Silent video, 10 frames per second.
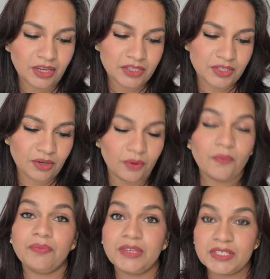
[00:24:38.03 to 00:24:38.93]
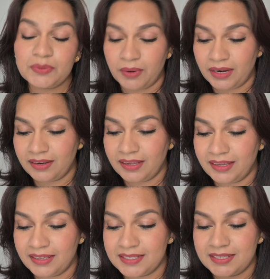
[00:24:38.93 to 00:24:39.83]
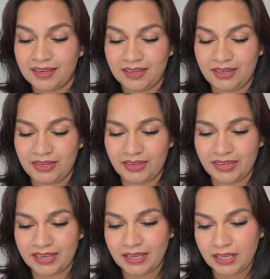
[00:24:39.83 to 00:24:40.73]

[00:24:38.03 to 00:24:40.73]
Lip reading: So this one is good.